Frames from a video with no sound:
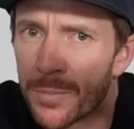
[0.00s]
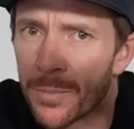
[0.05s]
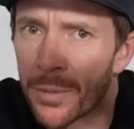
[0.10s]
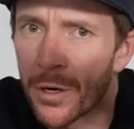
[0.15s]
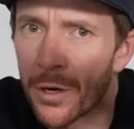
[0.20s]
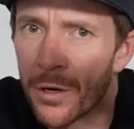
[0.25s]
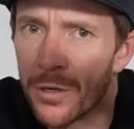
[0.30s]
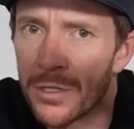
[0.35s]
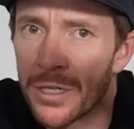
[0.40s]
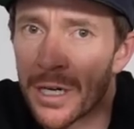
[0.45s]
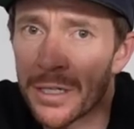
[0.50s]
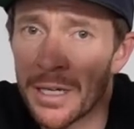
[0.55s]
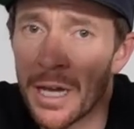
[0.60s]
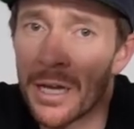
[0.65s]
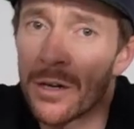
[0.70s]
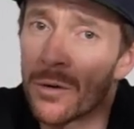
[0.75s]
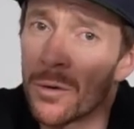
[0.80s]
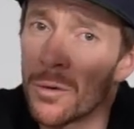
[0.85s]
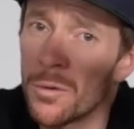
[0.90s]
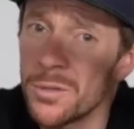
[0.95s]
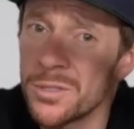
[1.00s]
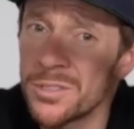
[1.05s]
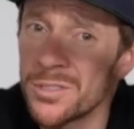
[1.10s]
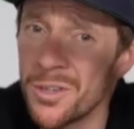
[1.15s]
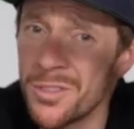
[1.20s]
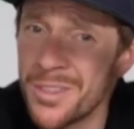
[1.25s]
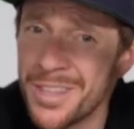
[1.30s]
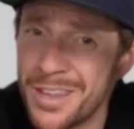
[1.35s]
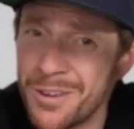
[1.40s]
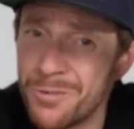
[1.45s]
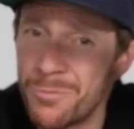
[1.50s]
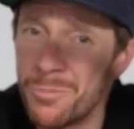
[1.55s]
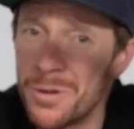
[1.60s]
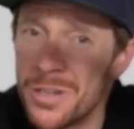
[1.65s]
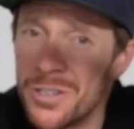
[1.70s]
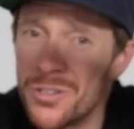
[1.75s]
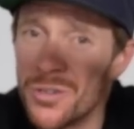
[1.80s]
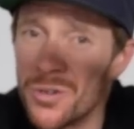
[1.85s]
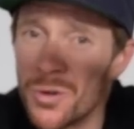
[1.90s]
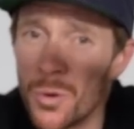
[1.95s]
project and also the
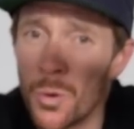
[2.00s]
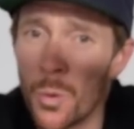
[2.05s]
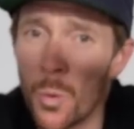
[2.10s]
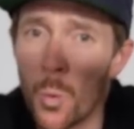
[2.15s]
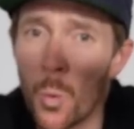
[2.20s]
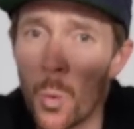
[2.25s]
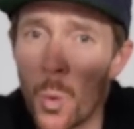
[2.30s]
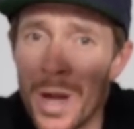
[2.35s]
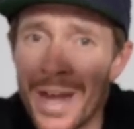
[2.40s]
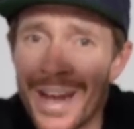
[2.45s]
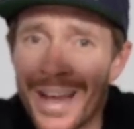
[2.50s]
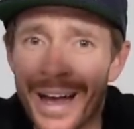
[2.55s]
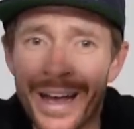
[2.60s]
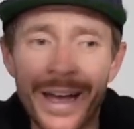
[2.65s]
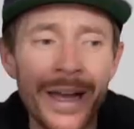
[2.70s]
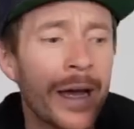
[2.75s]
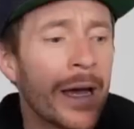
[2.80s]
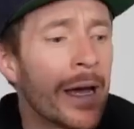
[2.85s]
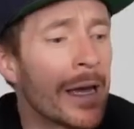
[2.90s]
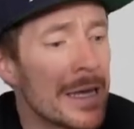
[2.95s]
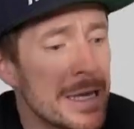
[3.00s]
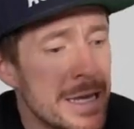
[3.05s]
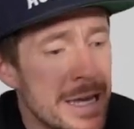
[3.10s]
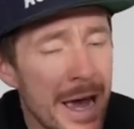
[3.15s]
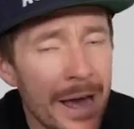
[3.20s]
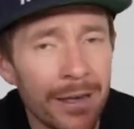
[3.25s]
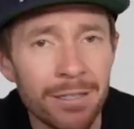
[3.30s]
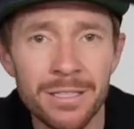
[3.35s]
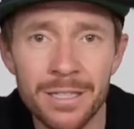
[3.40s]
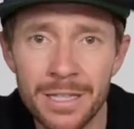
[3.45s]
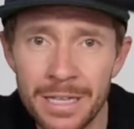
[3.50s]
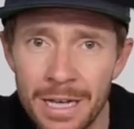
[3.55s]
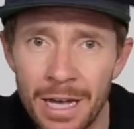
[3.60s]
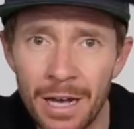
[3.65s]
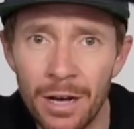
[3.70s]
original winner. Yes, the